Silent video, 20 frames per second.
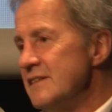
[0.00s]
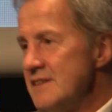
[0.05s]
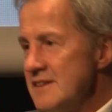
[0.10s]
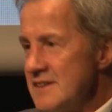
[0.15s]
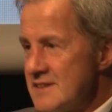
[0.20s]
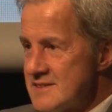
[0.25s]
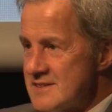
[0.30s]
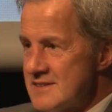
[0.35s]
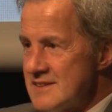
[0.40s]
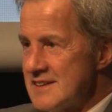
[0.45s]

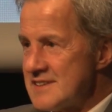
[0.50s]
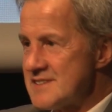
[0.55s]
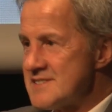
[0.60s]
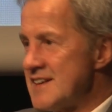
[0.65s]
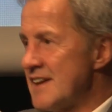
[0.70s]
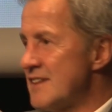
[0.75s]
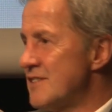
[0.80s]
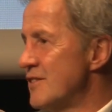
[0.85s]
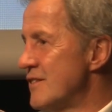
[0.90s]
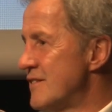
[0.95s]
this
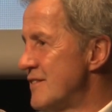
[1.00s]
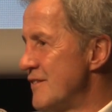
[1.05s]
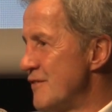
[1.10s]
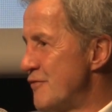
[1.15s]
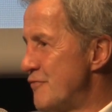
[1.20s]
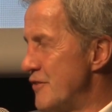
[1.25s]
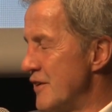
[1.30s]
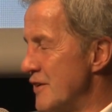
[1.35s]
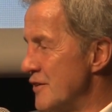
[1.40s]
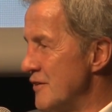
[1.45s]

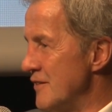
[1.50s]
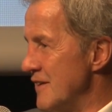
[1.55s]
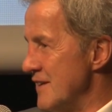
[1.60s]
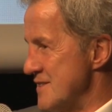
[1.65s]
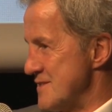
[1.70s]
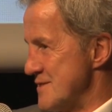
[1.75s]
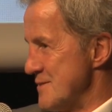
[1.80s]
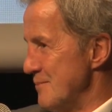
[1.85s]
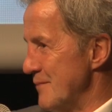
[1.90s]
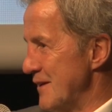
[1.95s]
executive
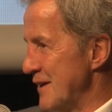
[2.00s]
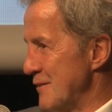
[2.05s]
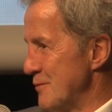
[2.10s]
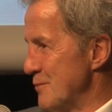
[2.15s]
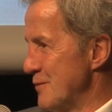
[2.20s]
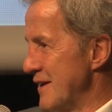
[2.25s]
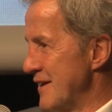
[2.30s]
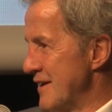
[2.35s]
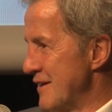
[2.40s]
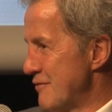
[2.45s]
federalism
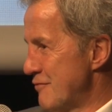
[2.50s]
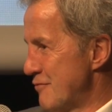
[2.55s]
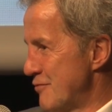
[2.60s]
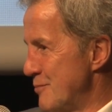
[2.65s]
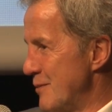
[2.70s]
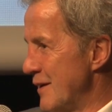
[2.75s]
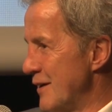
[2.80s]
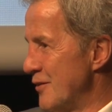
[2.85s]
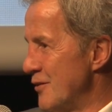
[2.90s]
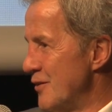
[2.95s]
that we
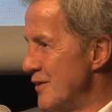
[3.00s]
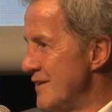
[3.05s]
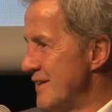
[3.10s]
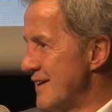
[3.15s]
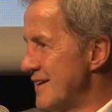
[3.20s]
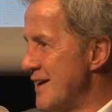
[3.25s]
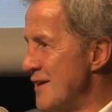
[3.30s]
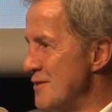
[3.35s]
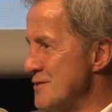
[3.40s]
have by all the